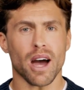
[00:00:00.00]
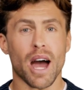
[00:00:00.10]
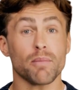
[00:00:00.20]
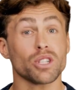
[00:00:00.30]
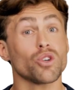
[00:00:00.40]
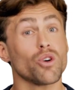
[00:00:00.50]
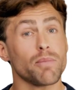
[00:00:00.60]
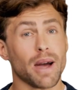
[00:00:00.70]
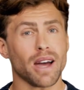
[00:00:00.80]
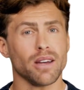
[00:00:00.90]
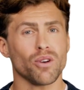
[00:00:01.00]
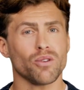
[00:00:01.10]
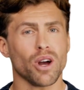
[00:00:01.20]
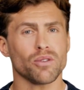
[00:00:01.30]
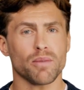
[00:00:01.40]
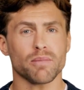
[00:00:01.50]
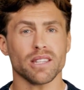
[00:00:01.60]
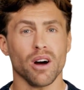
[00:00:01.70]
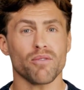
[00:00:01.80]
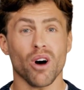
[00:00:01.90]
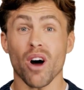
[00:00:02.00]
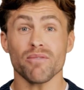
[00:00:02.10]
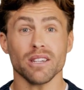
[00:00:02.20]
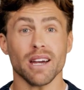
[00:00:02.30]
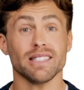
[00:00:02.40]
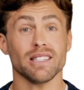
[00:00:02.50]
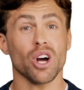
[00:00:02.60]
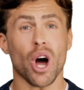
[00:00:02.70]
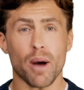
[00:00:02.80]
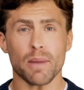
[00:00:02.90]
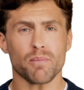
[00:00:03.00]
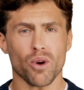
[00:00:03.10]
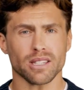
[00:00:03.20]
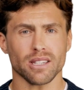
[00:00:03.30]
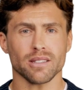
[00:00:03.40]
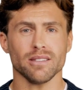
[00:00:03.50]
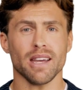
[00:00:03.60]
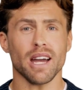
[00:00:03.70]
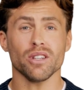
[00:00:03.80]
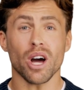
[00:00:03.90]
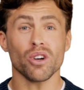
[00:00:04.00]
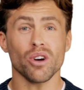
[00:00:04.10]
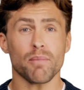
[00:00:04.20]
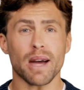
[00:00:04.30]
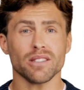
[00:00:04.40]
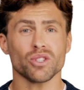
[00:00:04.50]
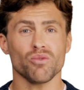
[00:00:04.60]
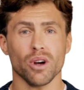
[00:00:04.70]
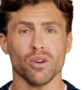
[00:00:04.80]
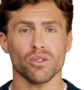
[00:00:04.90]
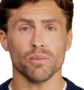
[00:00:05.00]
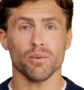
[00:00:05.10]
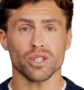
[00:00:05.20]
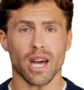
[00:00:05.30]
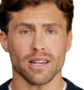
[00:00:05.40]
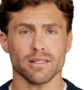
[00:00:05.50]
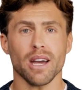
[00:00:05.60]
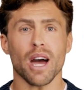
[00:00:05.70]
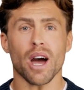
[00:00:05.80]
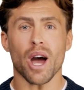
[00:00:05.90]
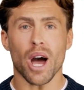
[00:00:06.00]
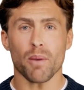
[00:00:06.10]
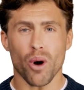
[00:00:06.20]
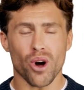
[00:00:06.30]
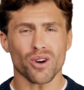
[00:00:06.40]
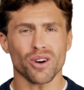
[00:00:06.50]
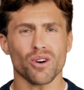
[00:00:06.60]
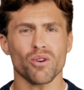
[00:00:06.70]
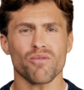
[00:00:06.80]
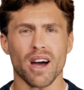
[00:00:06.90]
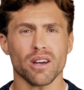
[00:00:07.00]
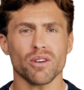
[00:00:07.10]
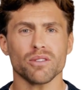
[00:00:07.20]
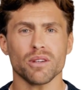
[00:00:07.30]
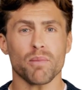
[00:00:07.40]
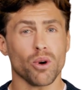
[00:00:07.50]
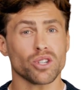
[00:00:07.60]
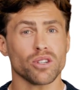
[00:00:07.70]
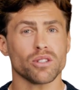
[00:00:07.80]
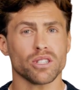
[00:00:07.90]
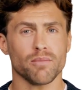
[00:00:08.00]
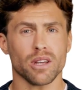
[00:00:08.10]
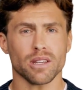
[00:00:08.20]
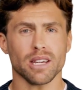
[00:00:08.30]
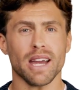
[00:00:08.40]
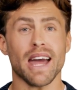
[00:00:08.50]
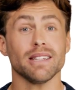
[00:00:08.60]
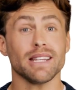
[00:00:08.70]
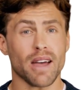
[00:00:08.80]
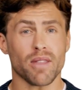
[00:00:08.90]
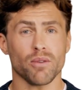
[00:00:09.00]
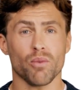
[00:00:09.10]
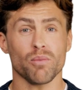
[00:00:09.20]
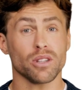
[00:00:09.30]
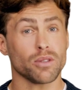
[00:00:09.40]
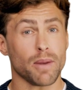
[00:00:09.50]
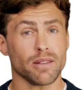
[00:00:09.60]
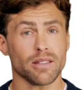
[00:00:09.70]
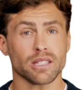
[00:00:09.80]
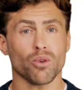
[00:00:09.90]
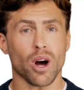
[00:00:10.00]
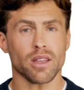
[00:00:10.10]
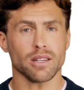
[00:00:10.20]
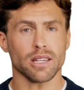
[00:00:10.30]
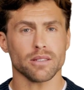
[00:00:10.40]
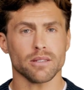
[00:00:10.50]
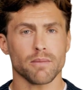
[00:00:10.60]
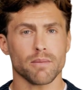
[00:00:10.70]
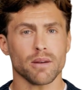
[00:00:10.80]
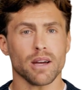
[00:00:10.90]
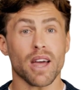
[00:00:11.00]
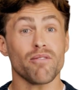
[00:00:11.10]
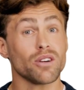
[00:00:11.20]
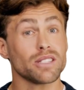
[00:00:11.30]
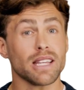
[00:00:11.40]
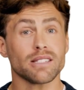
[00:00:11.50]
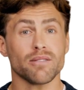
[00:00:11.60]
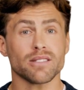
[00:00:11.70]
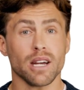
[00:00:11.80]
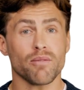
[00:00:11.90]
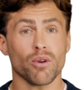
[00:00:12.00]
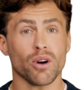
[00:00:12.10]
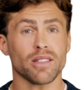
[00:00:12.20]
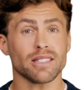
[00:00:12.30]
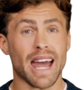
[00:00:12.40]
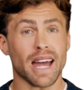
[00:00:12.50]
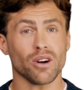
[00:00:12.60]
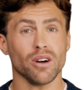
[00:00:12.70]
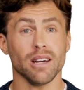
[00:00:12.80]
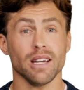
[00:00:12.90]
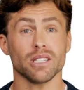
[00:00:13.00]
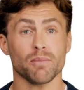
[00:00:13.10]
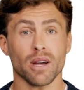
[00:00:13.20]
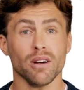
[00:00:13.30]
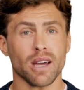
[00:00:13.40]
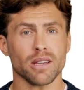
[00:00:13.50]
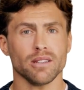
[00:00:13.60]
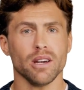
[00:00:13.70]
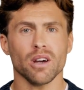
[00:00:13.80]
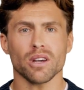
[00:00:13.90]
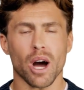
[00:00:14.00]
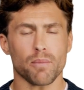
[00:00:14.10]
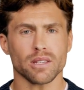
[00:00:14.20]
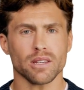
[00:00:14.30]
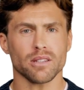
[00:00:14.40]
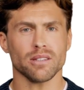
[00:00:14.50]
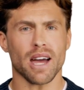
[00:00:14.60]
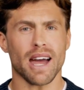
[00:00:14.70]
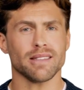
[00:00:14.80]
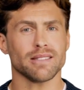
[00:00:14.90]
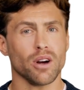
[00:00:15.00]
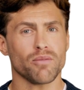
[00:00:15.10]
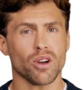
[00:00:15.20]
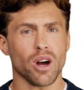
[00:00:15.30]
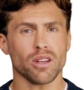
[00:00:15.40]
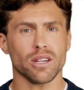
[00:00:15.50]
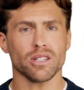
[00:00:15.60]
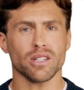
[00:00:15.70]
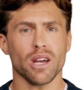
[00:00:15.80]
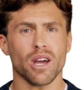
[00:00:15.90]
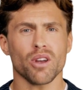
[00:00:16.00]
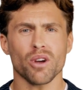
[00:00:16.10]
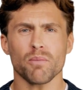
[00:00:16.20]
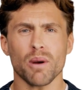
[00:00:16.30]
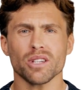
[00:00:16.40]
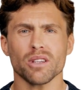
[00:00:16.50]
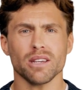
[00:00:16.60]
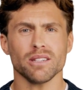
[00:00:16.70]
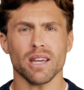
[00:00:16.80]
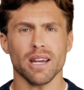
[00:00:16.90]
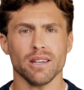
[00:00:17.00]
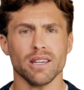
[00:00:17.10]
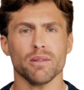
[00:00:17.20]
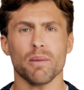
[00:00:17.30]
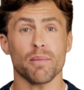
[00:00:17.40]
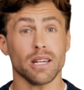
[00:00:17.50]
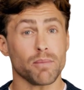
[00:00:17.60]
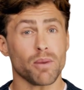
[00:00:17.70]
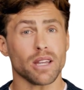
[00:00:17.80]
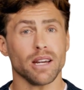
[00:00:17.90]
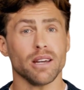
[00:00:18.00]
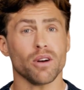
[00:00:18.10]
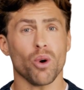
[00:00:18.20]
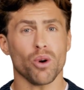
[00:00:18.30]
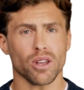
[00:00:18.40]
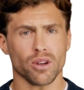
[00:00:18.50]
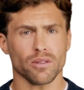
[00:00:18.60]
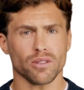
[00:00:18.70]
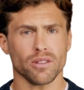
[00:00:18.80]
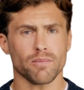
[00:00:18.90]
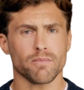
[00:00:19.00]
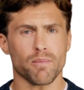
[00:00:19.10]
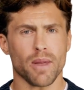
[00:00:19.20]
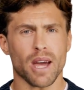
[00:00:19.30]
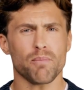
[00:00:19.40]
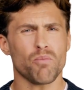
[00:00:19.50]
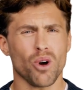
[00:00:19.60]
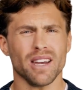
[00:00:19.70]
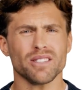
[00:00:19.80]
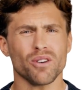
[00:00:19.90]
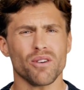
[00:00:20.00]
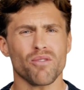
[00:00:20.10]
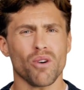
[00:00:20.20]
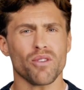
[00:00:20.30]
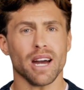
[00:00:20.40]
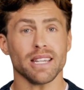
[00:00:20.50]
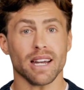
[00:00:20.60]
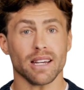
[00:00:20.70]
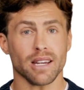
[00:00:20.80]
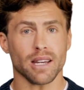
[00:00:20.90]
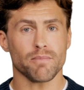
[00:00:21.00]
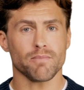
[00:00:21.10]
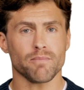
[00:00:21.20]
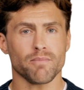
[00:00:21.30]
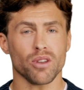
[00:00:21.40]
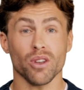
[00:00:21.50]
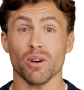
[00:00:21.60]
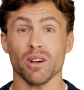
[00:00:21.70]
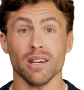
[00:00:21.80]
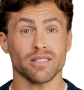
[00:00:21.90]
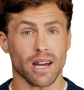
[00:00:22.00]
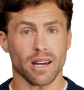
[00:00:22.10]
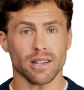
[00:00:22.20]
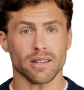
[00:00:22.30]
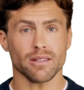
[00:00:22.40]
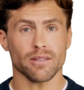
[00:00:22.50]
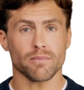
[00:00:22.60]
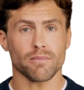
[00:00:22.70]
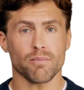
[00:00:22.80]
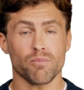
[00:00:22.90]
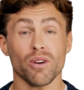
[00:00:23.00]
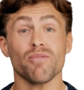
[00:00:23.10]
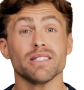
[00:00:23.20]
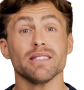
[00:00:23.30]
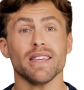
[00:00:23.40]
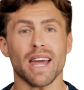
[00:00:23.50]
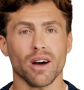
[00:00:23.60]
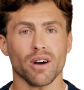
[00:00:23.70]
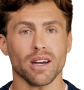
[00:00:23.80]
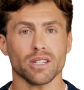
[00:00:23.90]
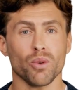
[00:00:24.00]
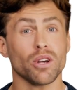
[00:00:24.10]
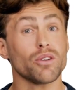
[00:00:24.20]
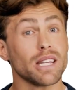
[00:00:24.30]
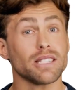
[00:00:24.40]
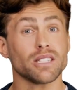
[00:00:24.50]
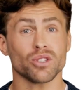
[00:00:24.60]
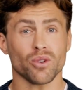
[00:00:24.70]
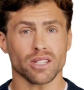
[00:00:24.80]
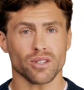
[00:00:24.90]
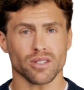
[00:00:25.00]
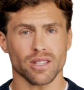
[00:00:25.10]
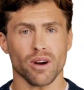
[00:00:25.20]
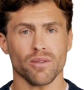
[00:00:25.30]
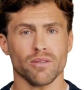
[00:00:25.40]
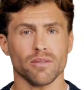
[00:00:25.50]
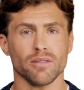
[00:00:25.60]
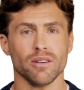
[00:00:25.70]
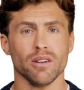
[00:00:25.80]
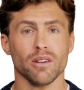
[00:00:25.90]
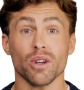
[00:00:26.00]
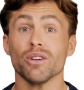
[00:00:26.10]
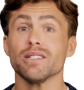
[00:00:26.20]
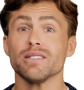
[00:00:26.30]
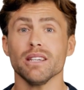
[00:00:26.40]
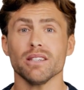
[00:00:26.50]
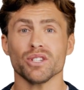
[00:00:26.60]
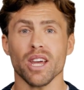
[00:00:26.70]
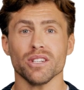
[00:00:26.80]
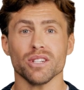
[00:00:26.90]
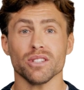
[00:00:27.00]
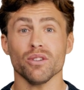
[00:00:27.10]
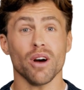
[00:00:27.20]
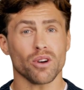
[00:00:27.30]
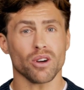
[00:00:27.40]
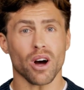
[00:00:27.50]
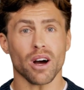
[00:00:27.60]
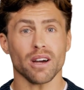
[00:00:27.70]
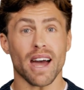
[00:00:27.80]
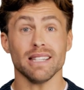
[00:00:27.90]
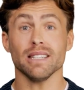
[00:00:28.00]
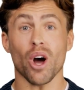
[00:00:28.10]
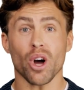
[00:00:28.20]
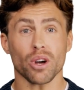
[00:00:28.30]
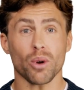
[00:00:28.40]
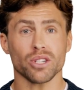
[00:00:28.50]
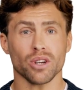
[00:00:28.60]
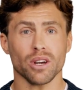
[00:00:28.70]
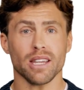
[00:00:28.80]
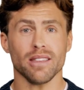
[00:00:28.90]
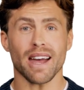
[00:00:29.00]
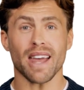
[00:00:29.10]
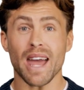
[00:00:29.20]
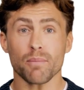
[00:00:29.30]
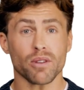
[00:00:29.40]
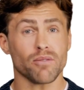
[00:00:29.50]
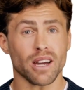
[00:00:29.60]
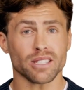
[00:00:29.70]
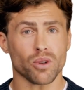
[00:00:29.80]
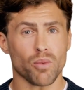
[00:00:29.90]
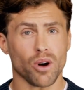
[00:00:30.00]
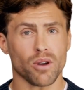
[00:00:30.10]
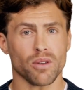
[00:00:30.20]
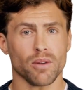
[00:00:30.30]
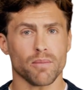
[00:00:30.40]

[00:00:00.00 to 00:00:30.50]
A mature man who knows himself often has a calming presence that younger men struggle to project. A partner who values emotional stability and depth respect these qualities. If your sense of self-worth is anchored in experience, competence, and self-knowledge, you're much less likely to be manipulated or used. Embrace your evolving identity. You are not stagnant. Revisit the areas where you need to stretch yourself. Learn to see the changes you've undergone as an ongoing journey that amplifies your worth.